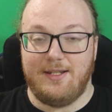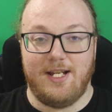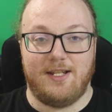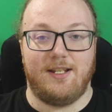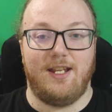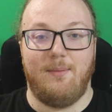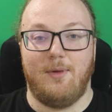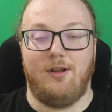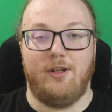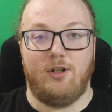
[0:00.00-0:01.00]
take the game
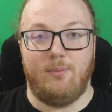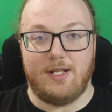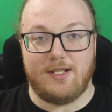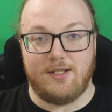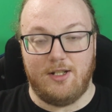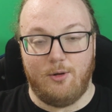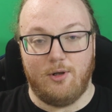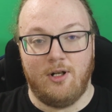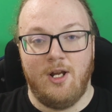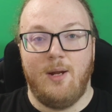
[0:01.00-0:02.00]
a little bit
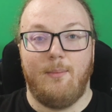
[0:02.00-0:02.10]
slower.